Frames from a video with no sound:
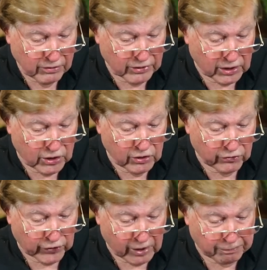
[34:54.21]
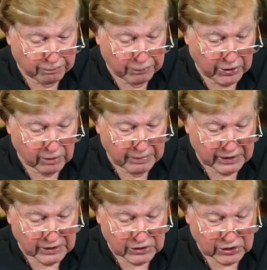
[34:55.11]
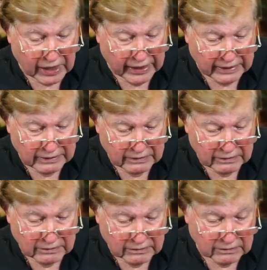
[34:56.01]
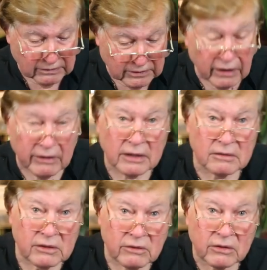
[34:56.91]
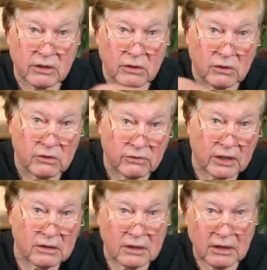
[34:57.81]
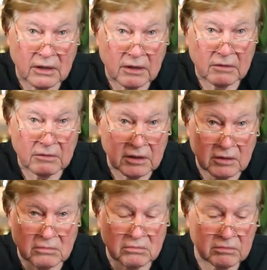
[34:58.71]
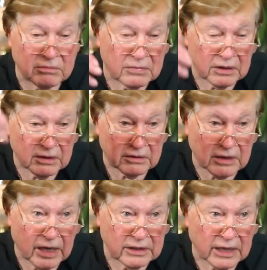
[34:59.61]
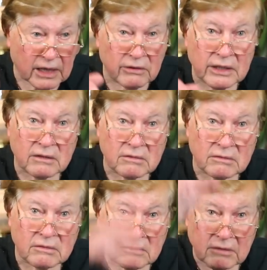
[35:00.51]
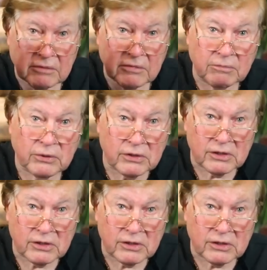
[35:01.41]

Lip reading: The Louvre pyramid design, you know, that they've got the Louvre art gallery, and they put